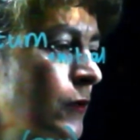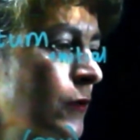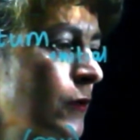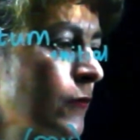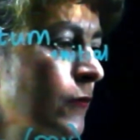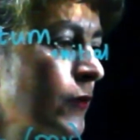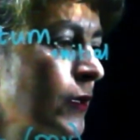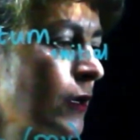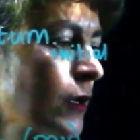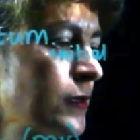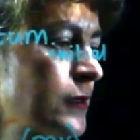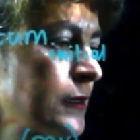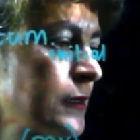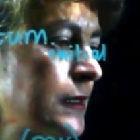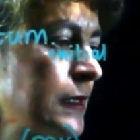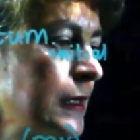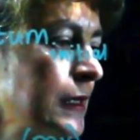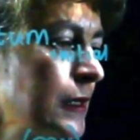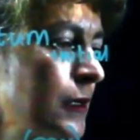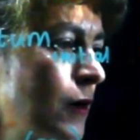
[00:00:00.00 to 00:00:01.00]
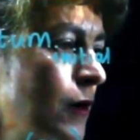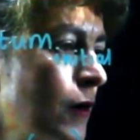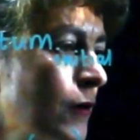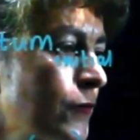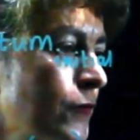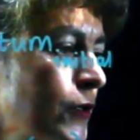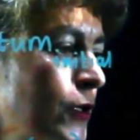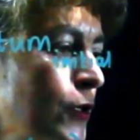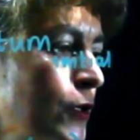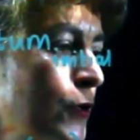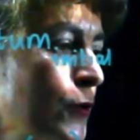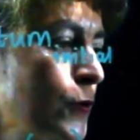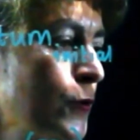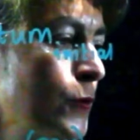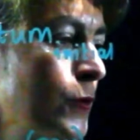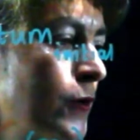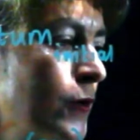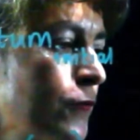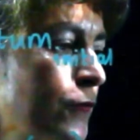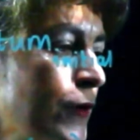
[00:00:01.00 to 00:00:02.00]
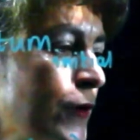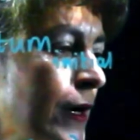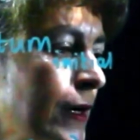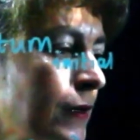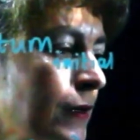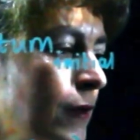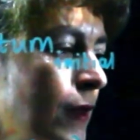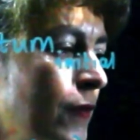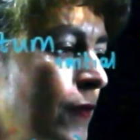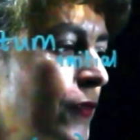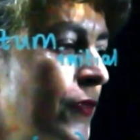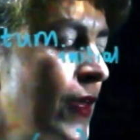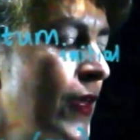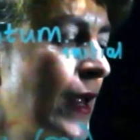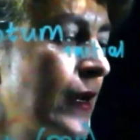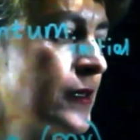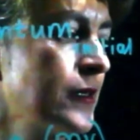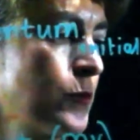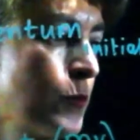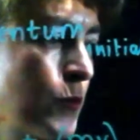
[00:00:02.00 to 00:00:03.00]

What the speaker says: the velocity of Q final, and that is